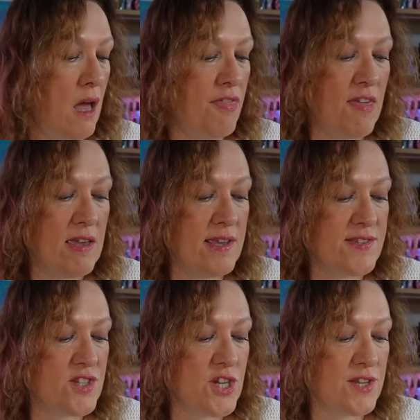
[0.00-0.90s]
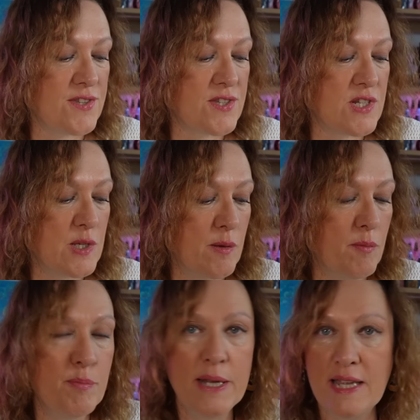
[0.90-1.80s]
I think it's just
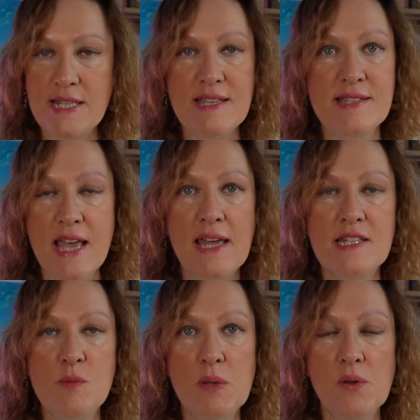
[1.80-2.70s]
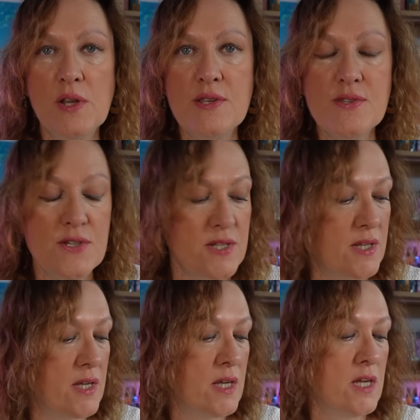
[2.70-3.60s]
bloody sad, to be honest,
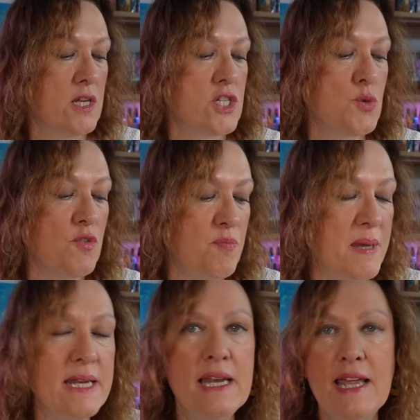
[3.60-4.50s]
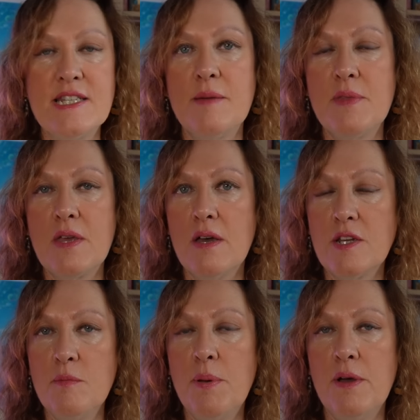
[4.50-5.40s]
to have been led up the
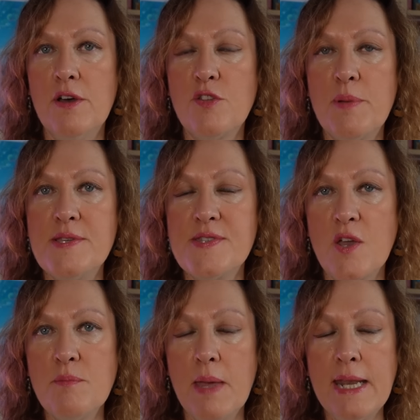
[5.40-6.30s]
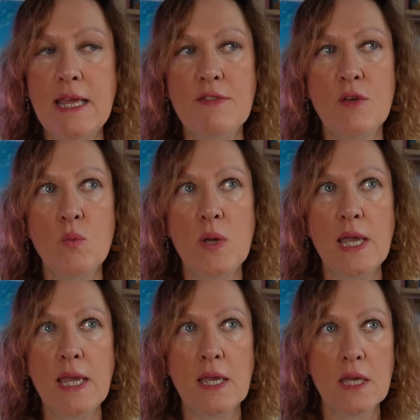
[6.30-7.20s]
garden path by so many that
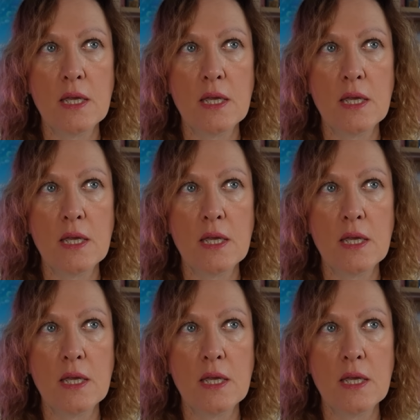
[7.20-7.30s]
we